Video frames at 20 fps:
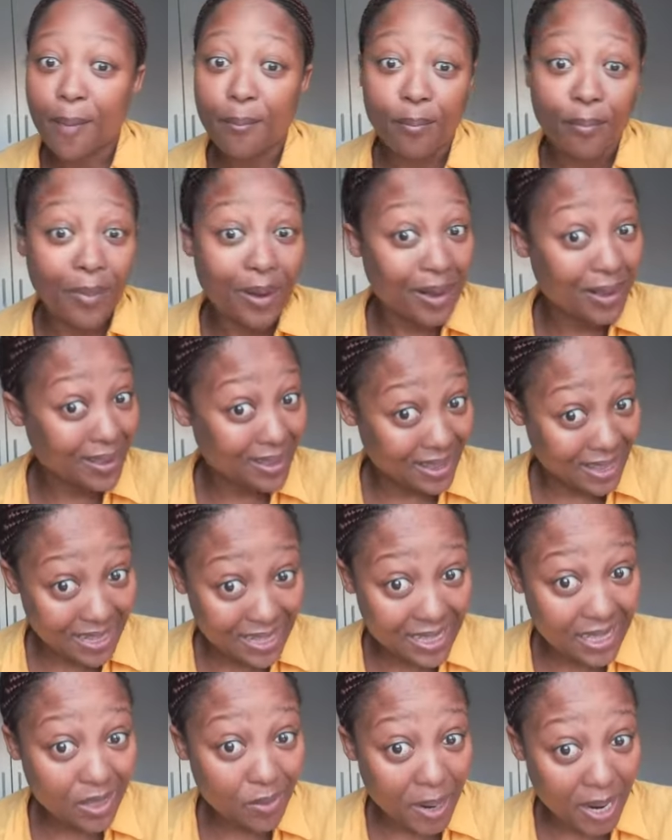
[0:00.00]
This is
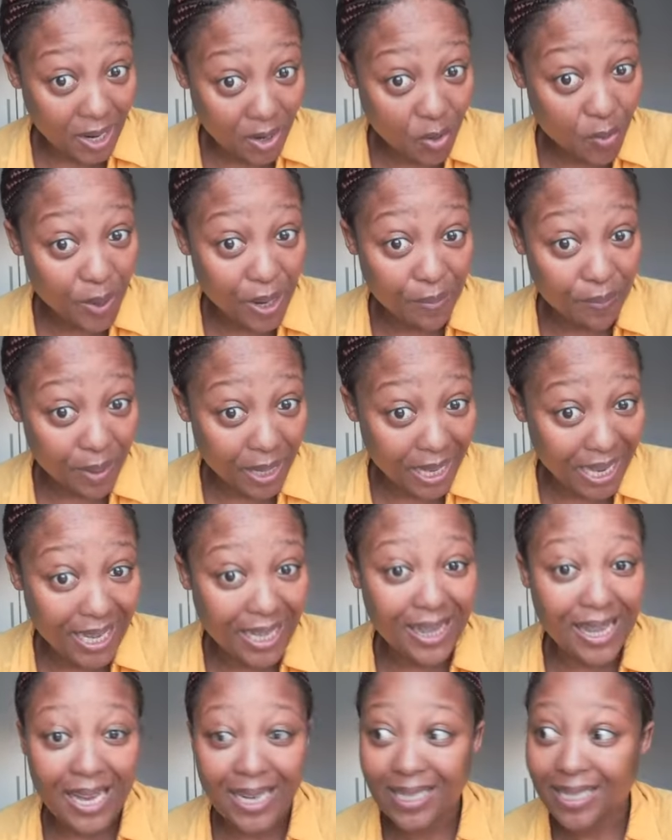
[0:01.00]
my
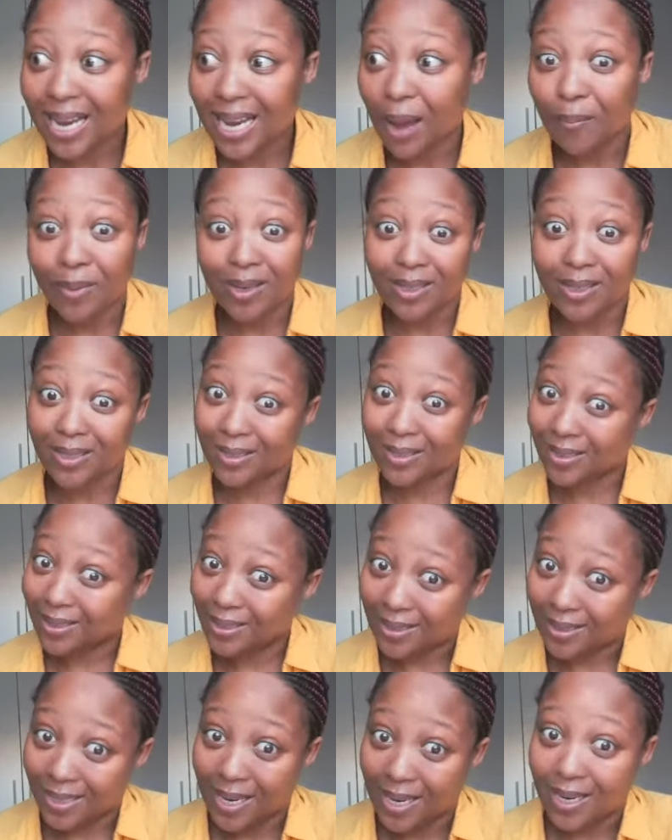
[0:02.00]
human being that
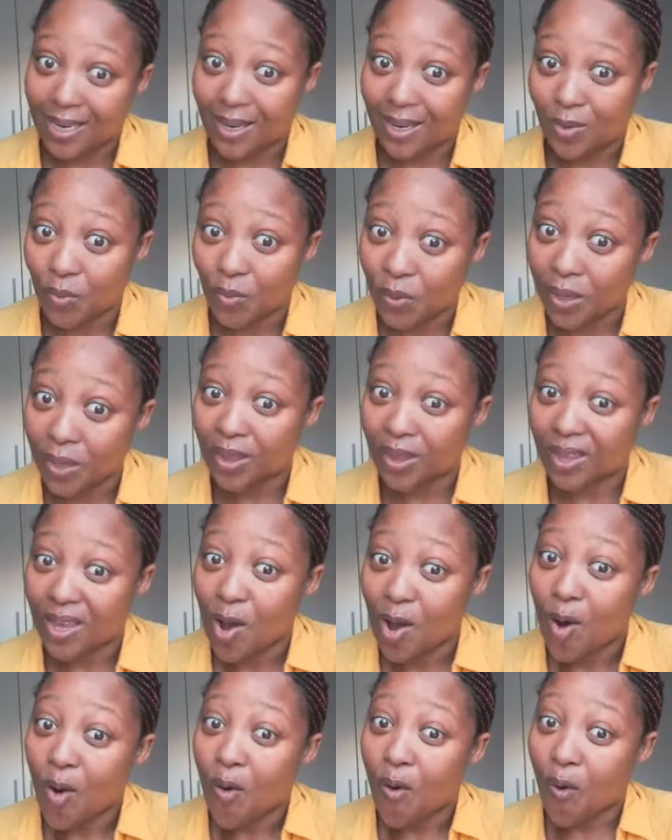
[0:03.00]
I'm taking
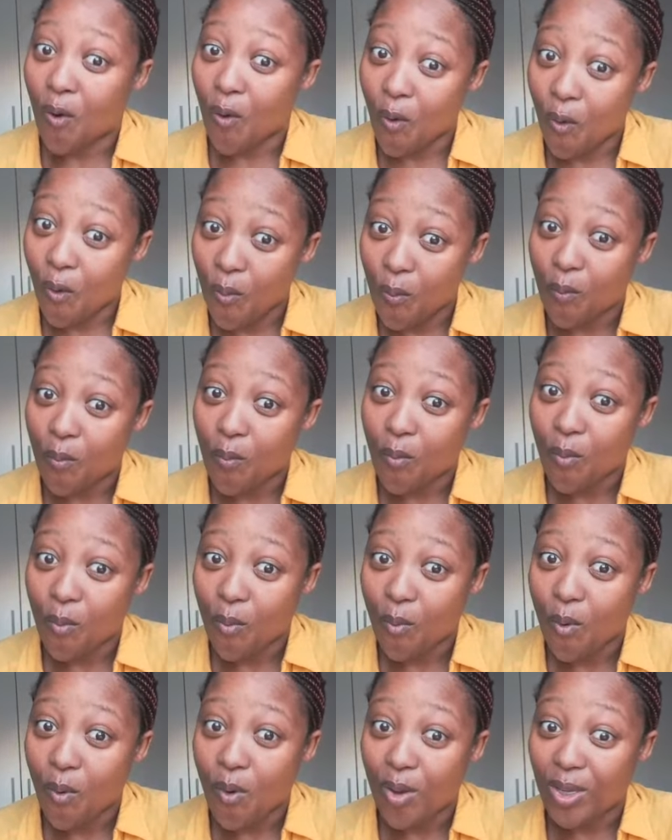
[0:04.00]
with
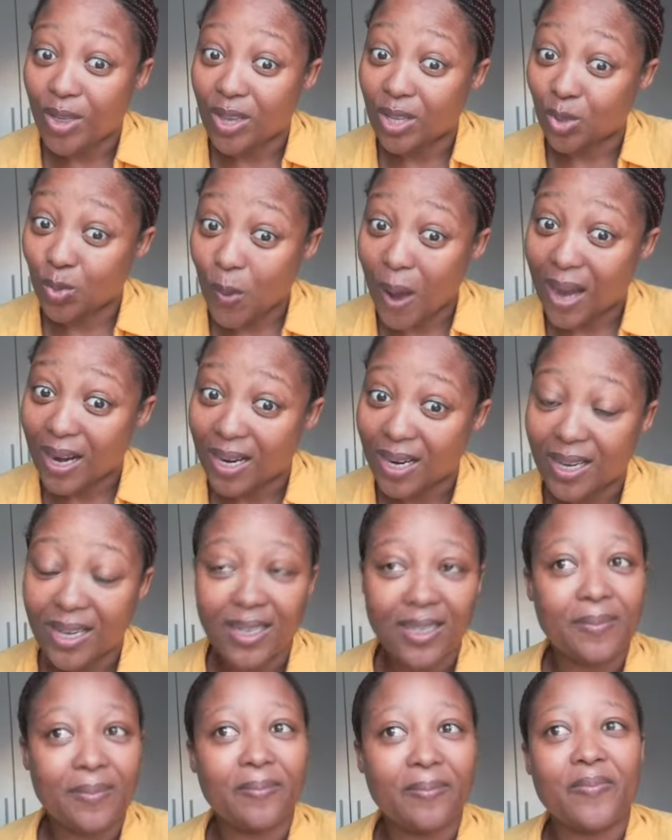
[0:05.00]
home. This
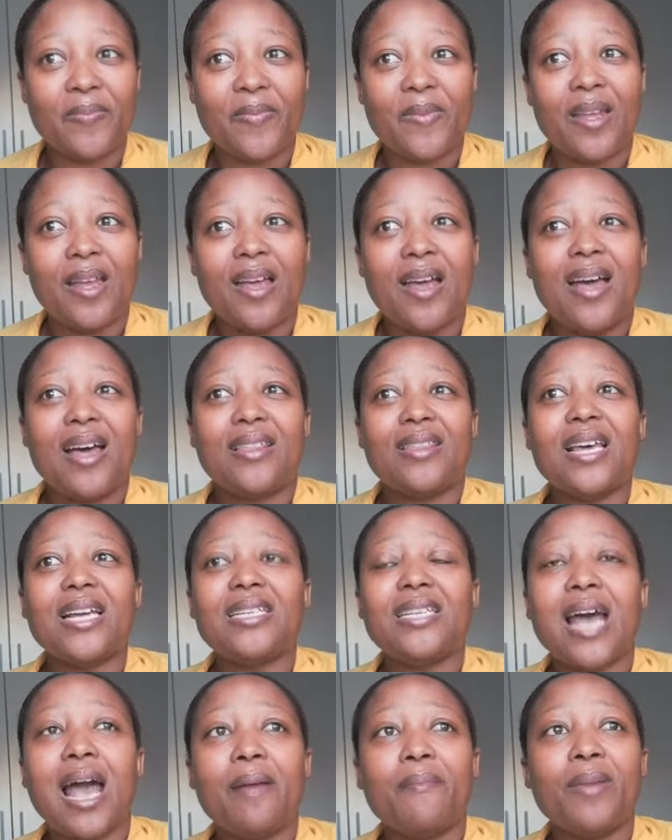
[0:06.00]
one.
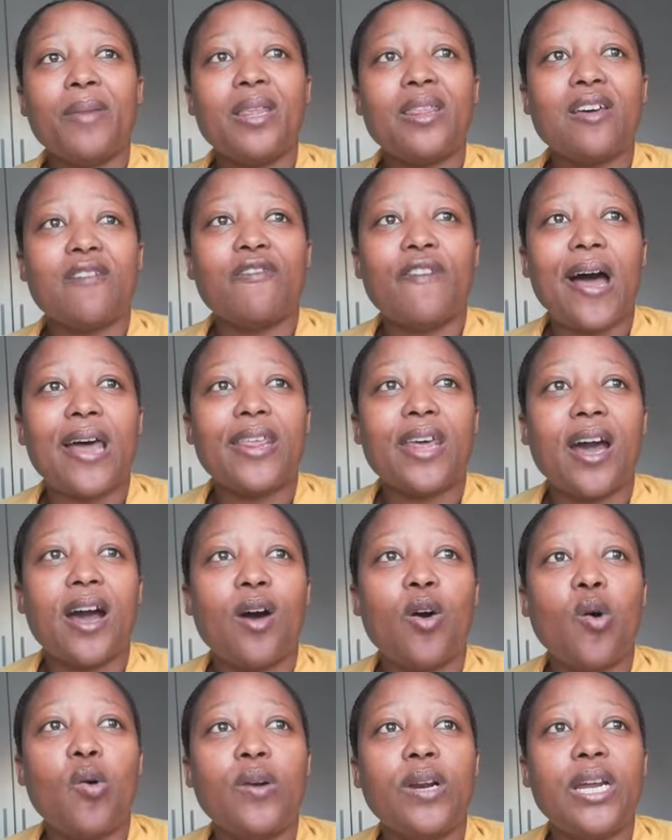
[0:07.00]
That time the
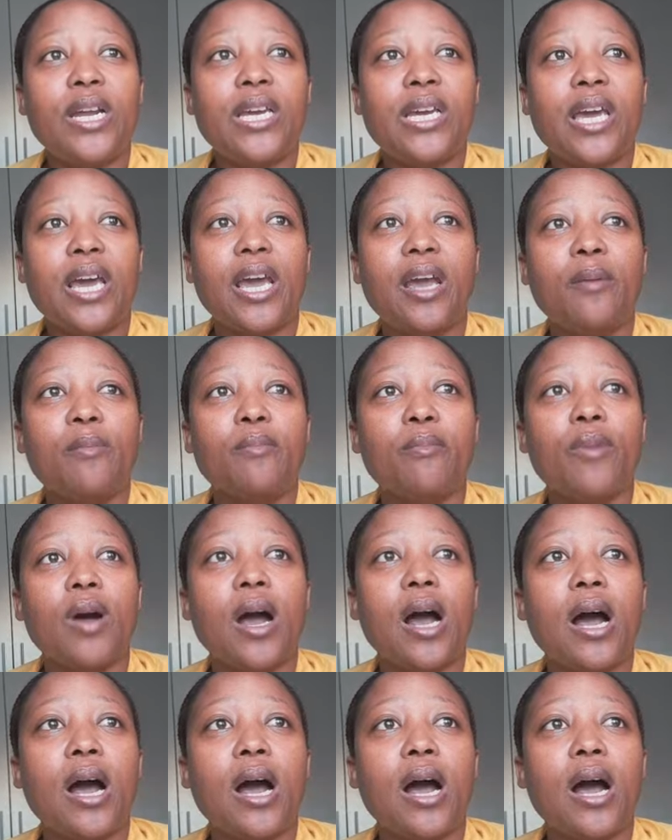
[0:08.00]
father only came